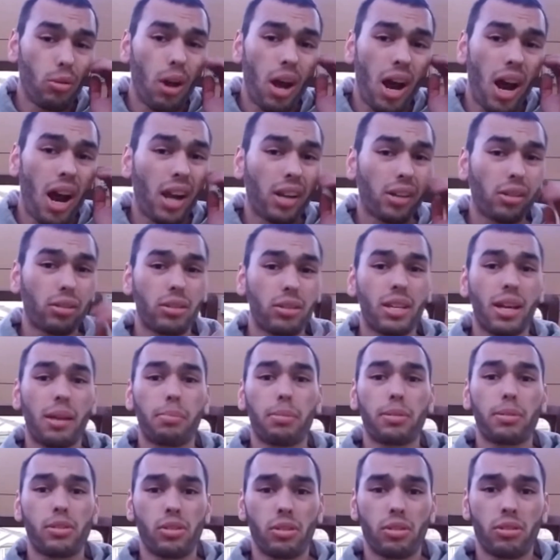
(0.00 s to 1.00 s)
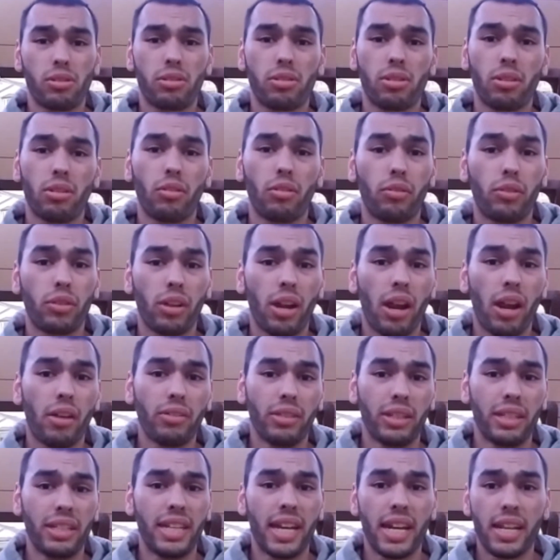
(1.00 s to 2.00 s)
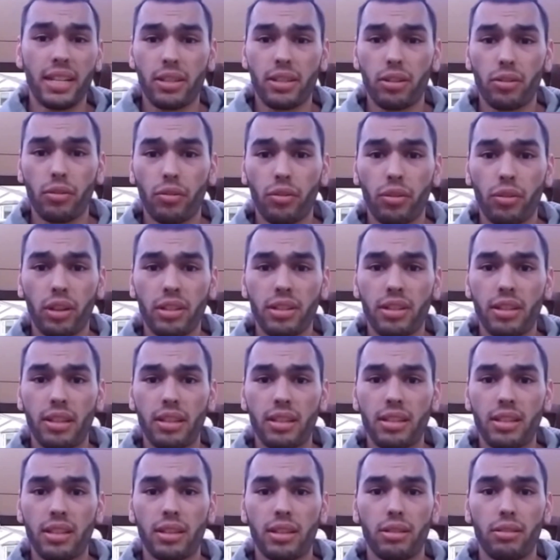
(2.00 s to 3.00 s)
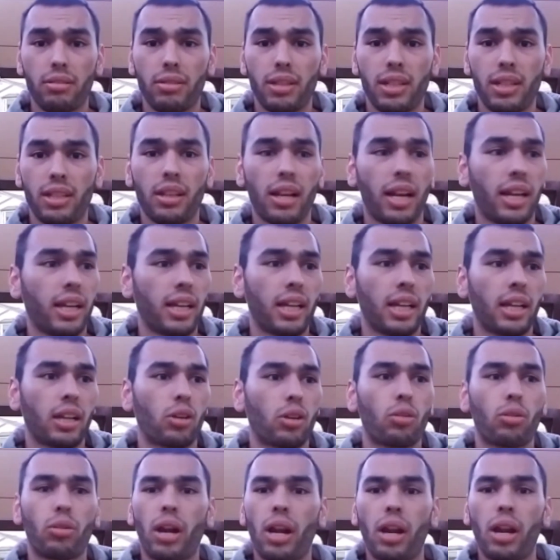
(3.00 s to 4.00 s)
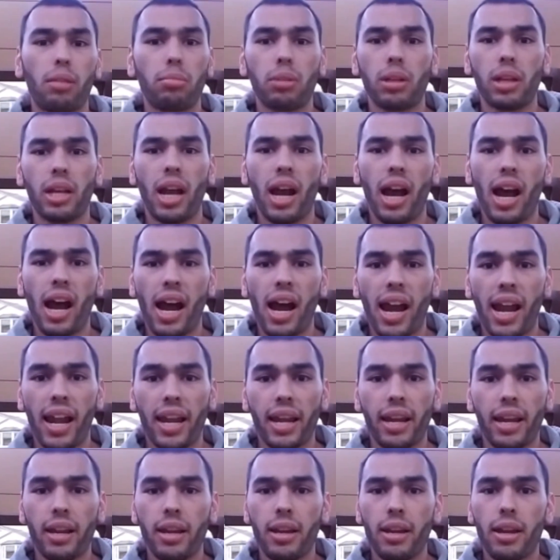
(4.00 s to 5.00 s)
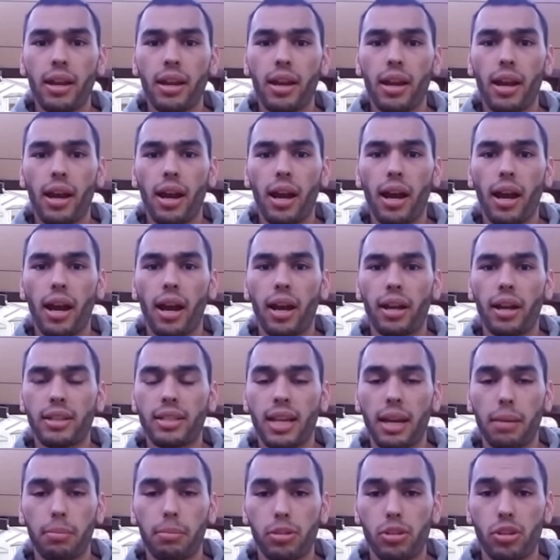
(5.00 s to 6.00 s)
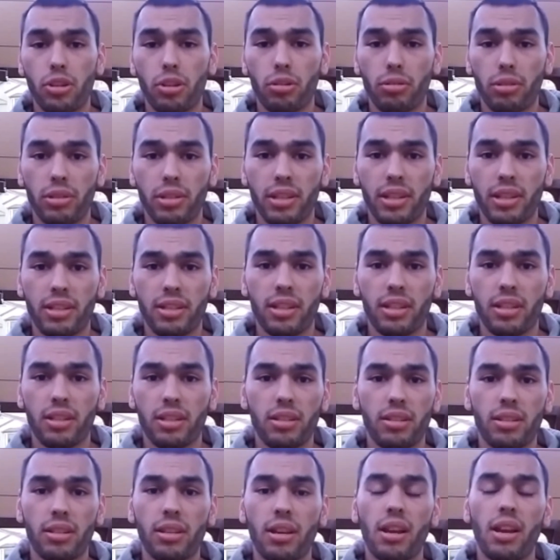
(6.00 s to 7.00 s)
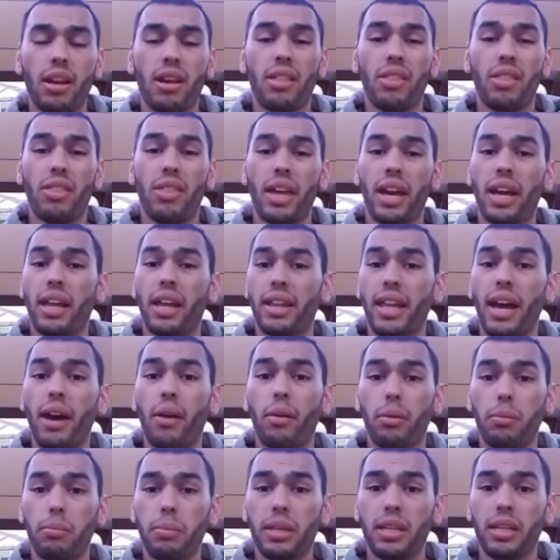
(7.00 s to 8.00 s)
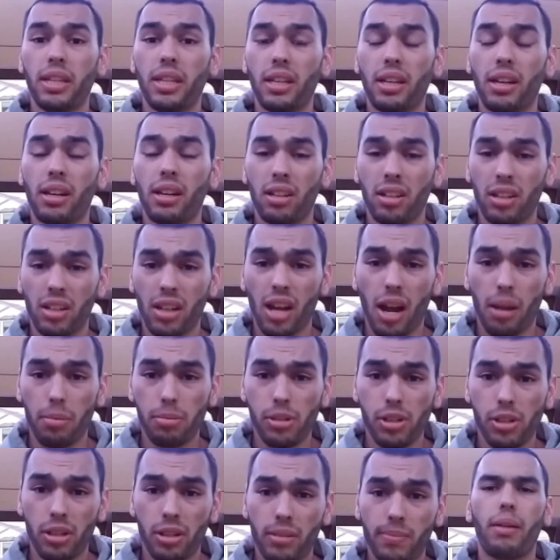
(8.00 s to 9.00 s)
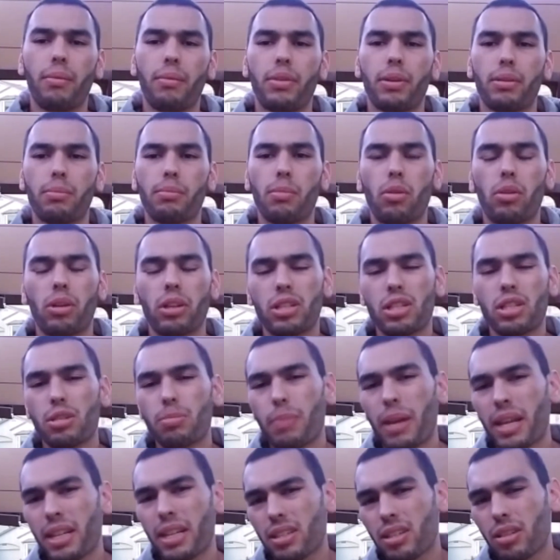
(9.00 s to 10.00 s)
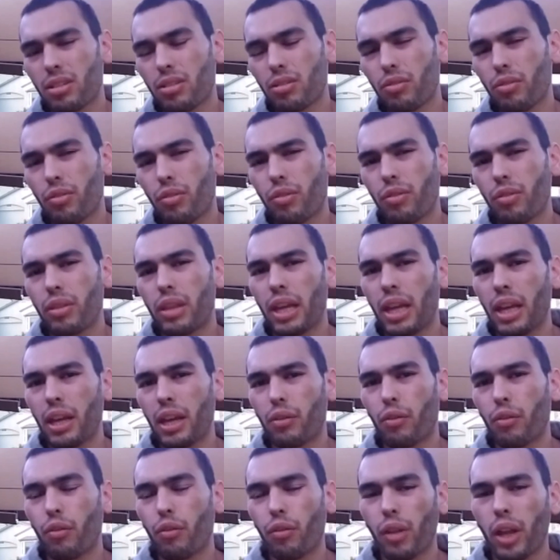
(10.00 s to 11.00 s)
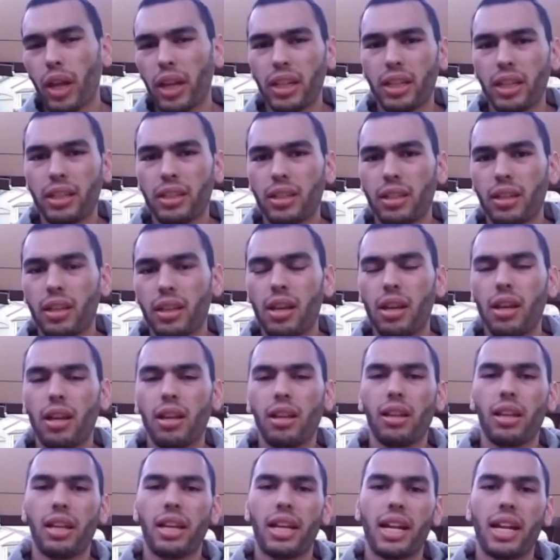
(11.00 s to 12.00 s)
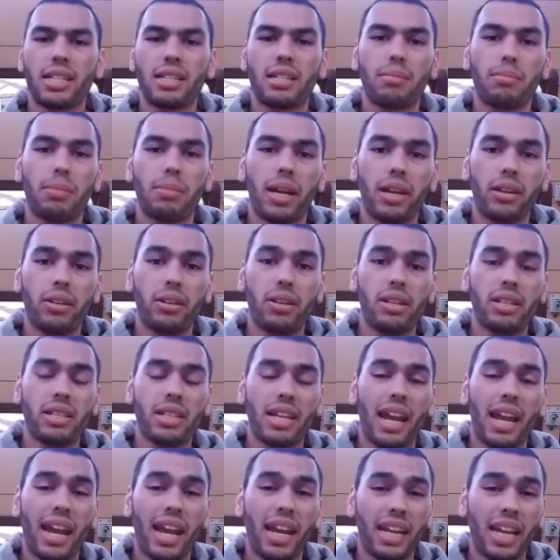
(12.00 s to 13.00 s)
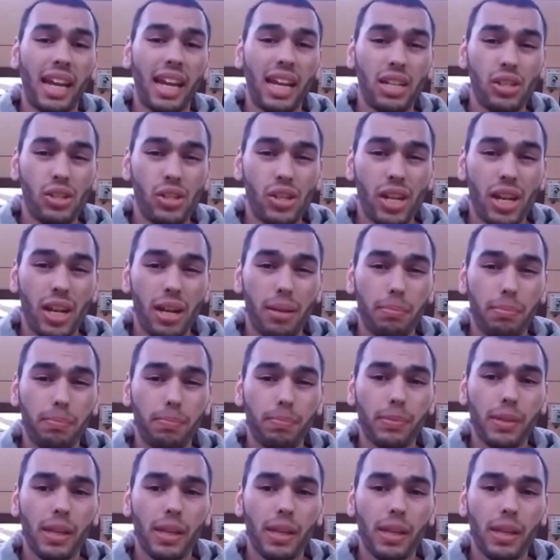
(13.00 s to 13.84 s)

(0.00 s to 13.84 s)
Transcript: hotter temperatures. So if you're out in the desert, for instance, and you need like incredibly high temperature resistance, then that would be a good option. They're more expensive than flooded lead acid batteries and AGM,